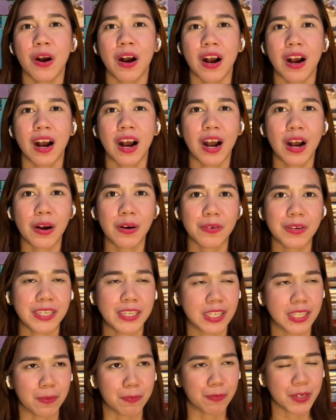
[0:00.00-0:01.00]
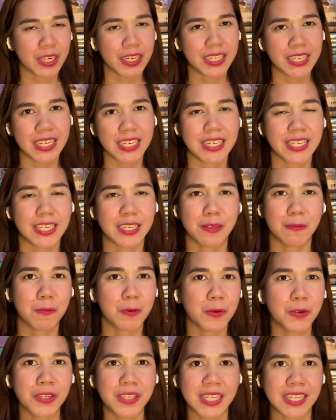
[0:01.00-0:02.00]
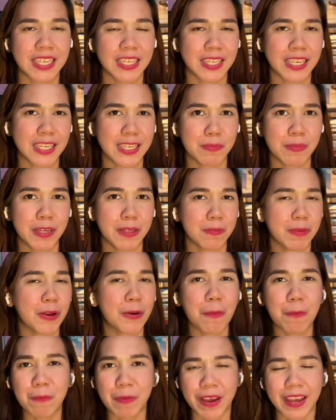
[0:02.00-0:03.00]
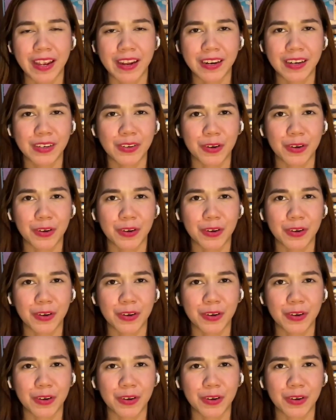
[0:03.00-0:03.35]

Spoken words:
How is the pre-test and post-test assessment be compared?